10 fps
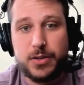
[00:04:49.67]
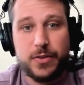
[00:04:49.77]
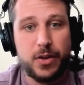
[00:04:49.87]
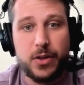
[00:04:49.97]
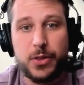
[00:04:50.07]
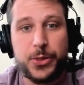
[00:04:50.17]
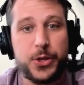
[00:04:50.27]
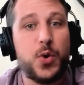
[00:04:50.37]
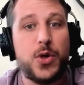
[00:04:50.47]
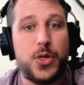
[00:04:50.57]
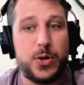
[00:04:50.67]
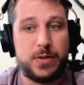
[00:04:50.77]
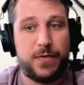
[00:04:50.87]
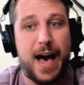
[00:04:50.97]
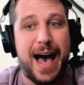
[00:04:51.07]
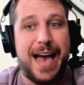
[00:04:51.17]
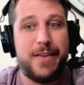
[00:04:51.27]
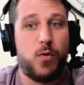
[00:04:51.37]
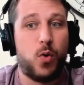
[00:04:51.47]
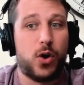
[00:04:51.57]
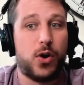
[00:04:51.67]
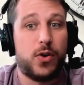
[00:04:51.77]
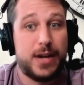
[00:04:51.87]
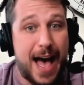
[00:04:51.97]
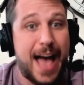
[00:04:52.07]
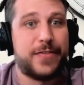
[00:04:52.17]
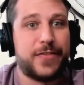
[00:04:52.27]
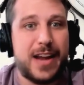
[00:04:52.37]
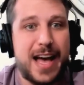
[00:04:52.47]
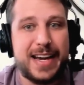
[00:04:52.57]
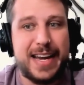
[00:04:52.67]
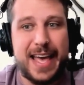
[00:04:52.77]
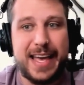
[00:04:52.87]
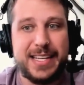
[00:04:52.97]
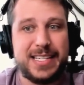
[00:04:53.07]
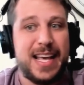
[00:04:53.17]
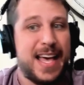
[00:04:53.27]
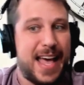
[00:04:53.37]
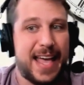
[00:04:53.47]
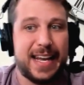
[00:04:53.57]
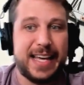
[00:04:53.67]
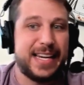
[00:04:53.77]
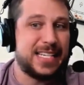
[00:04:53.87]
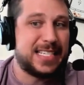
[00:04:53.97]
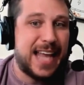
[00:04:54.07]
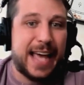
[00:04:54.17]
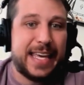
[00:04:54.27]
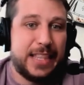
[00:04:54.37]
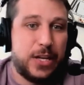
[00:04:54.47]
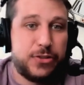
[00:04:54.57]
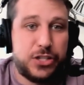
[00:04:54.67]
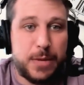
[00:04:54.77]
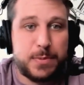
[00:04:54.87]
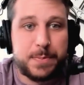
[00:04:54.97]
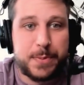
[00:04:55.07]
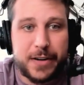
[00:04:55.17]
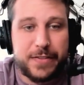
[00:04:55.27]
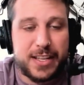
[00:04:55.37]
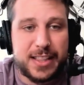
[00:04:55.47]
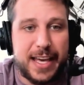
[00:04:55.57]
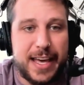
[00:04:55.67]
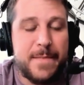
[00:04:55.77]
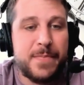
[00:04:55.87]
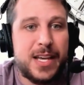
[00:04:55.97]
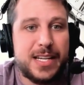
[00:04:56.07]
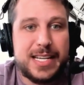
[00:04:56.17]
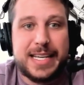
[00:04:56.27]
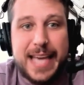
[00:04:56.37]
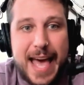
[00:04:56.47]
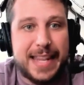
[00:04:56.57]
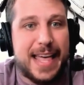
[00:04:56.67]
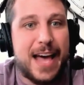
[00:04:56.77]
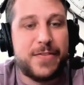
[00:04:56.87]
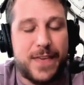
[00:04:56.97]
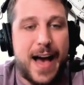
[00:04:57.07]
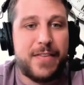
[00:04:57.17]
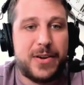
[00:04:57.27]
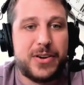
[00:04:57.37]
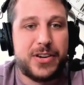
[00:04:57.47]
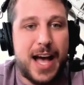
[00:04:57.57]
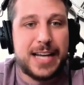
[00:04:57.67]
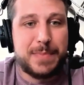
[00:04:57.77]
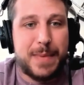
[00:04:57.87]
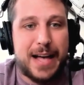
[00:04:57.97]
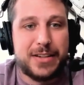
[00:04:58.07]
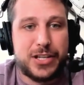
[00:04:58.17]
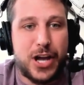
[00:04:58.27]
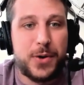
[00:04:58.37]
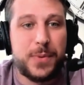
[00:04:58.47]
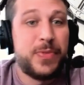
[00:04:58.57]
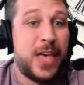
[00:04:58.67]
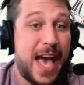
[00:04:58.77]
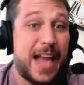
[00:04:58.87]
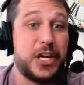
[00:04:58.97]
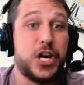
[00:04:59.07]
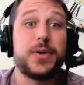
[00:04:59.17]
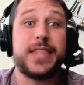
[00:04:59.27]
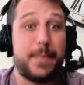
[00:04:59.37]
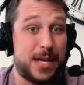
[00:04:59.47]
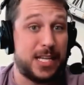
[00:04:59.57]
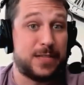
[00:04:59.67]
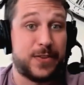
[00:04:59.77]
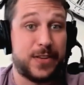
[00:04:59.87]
2 of those 5 were 9 for 9 days, and ladies stacking those chips perfectly to get that 500 dots milestone. And you know what that means